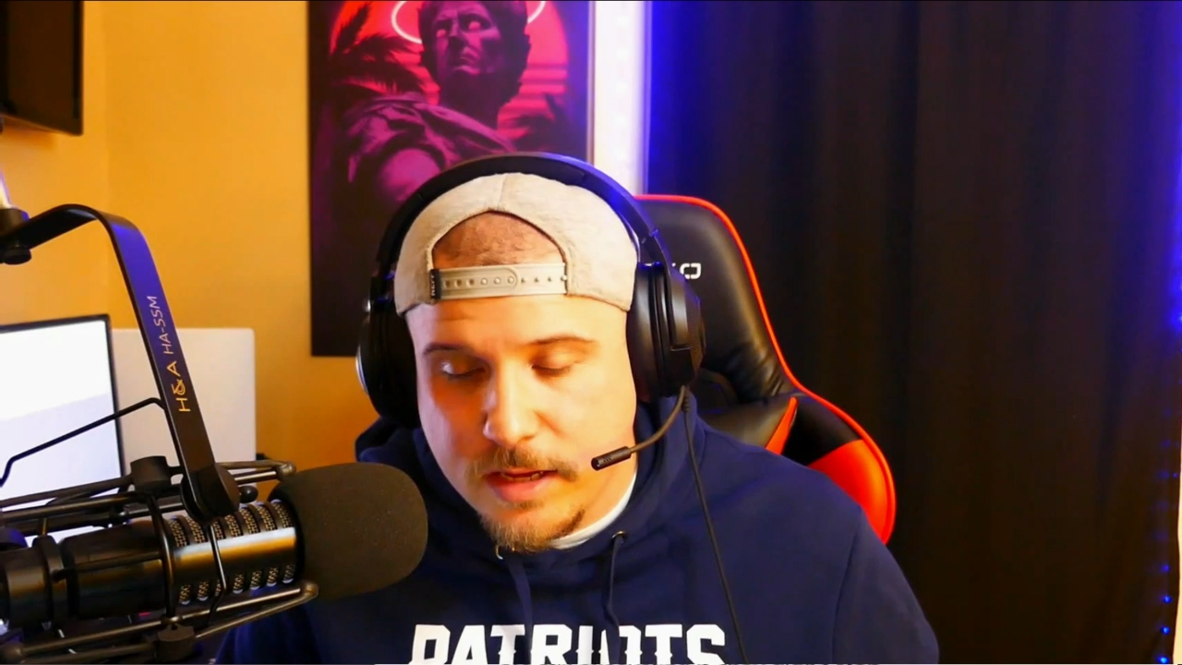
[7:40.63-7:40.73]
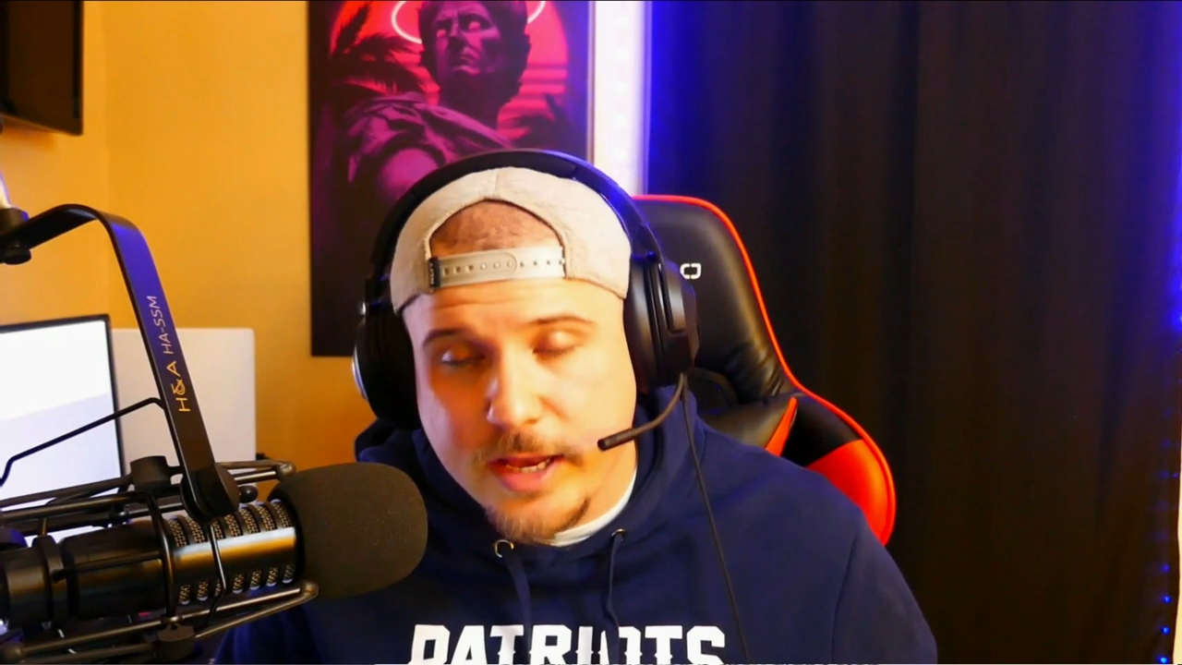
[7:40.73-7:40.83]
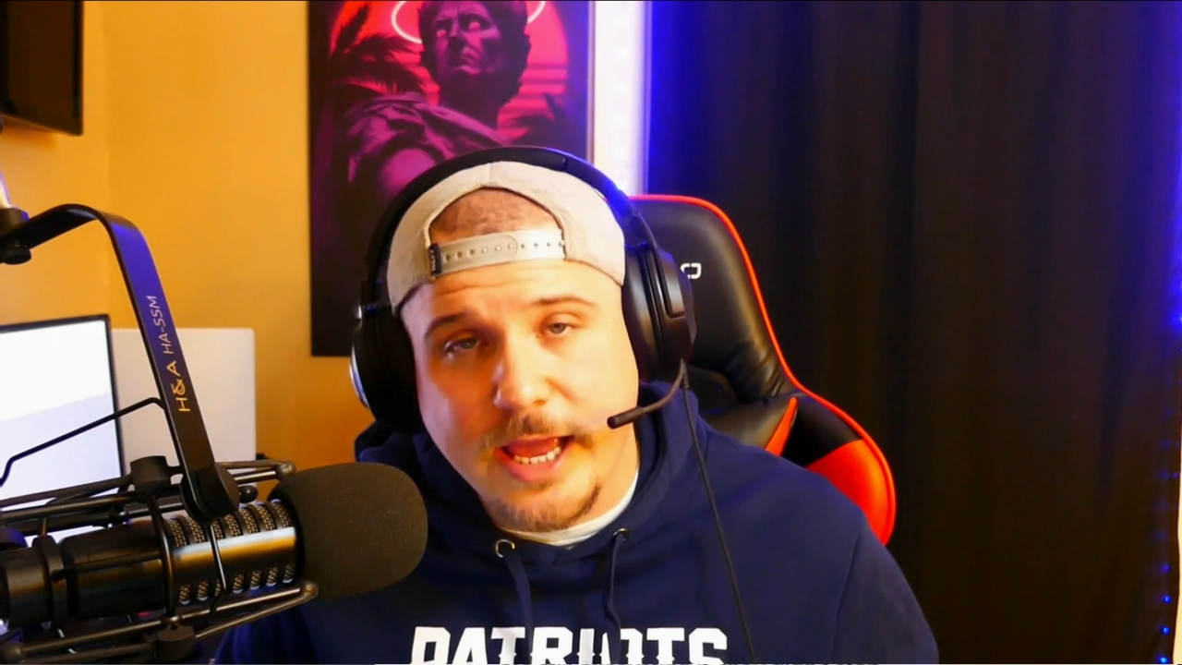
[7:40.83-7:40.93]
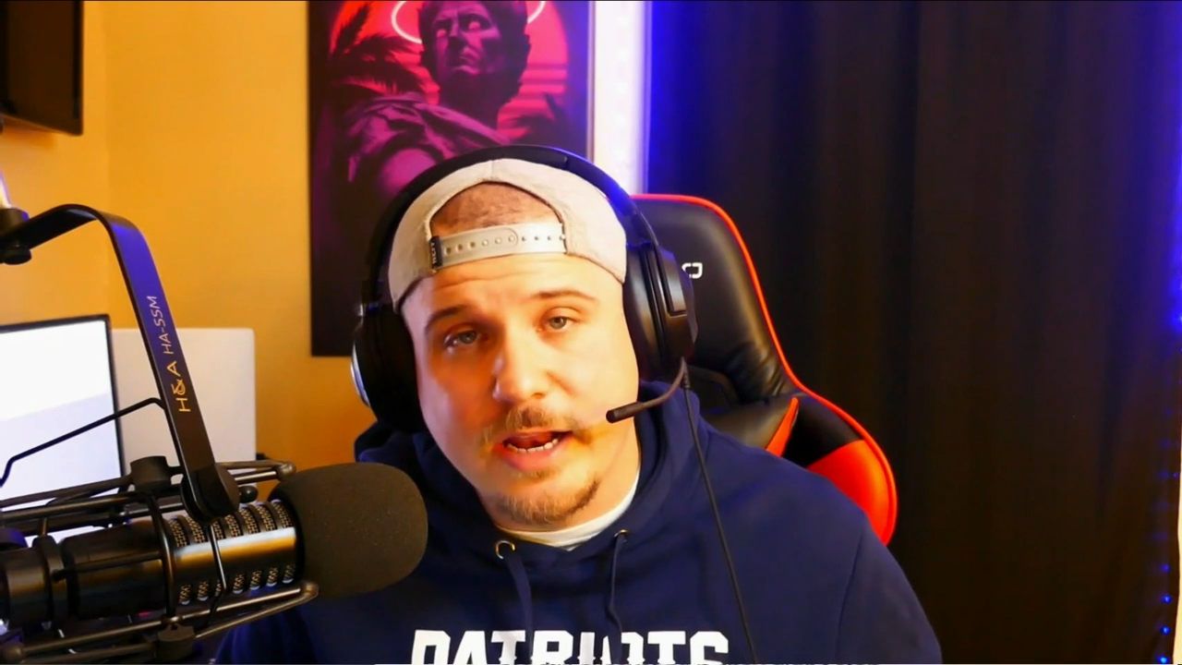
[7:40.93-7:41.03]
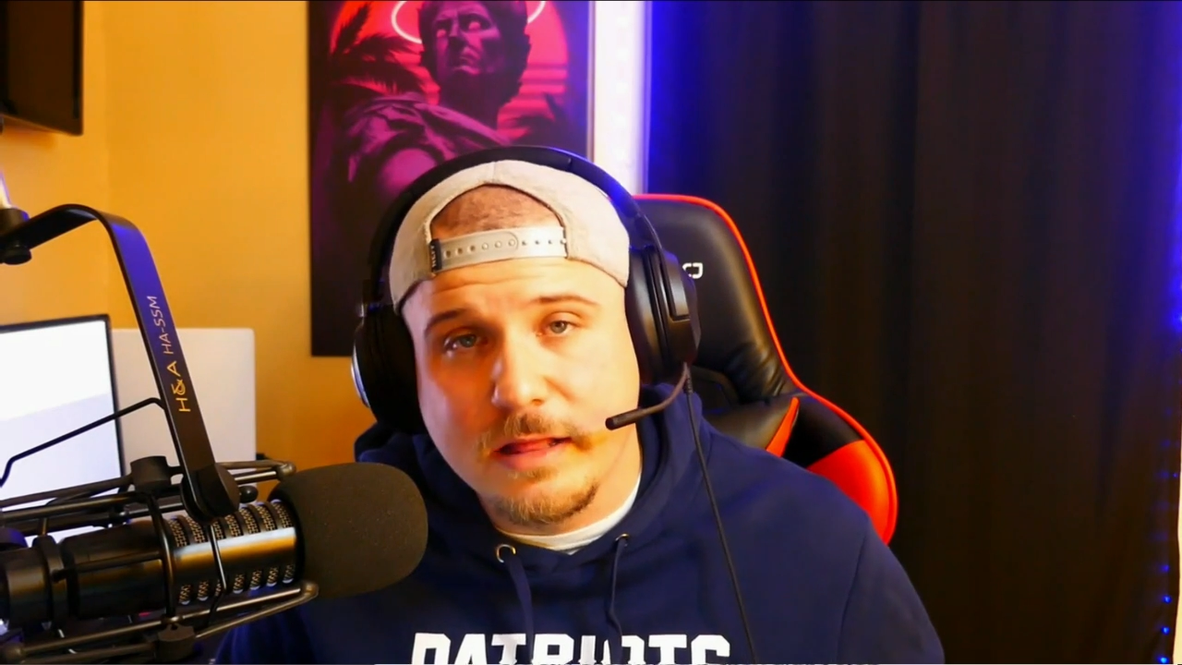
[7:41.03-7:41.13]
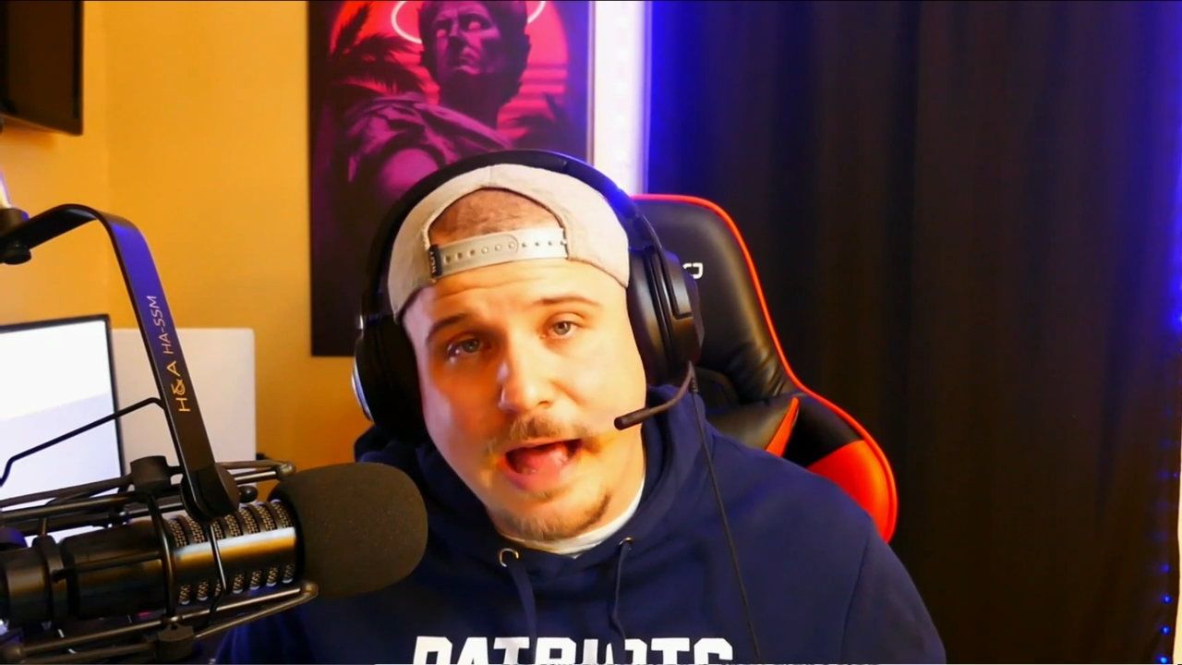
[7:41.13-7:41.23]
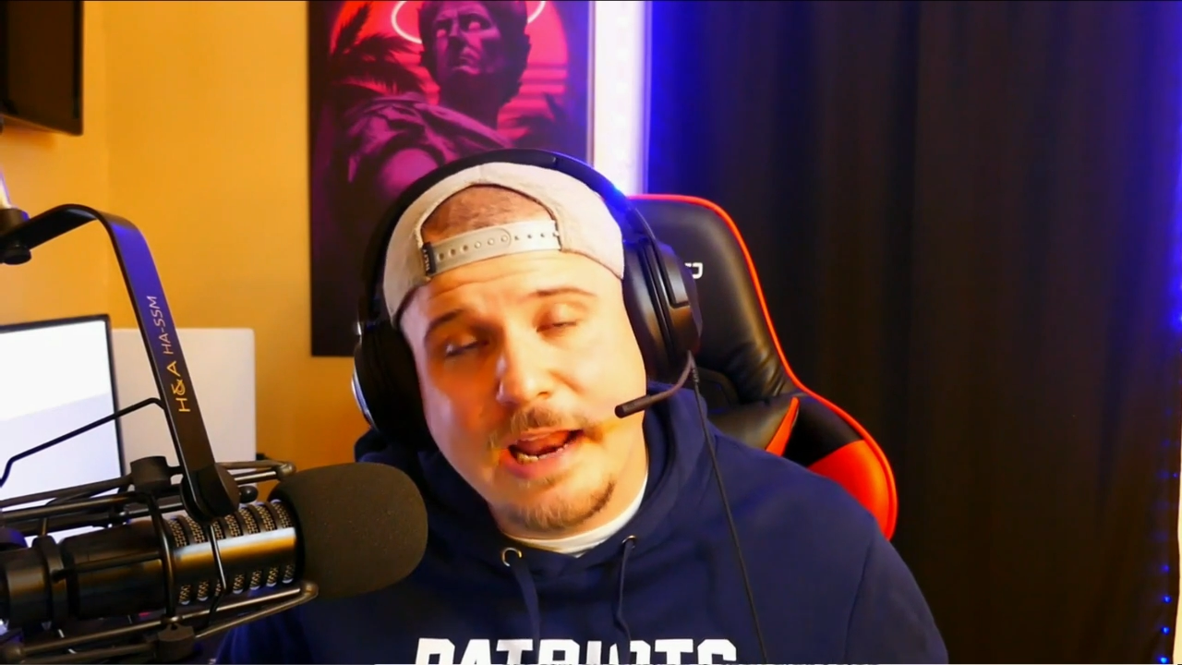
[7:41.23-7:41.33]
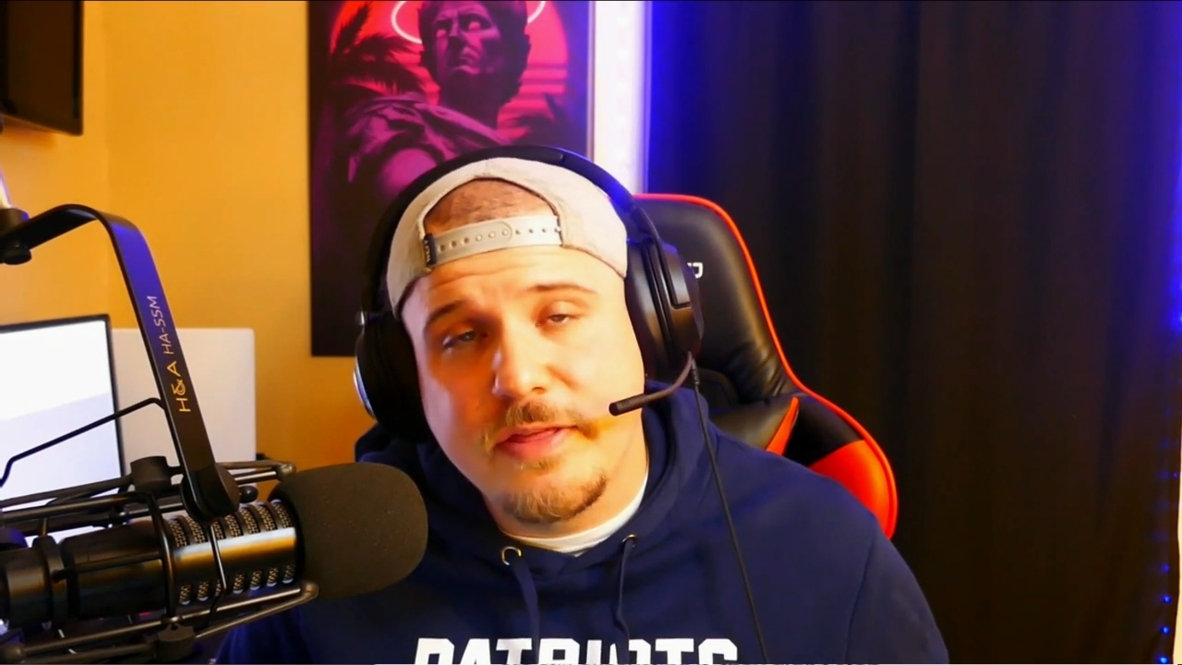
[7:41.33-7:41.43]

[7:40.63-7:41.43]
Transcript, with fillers: Again, a lot of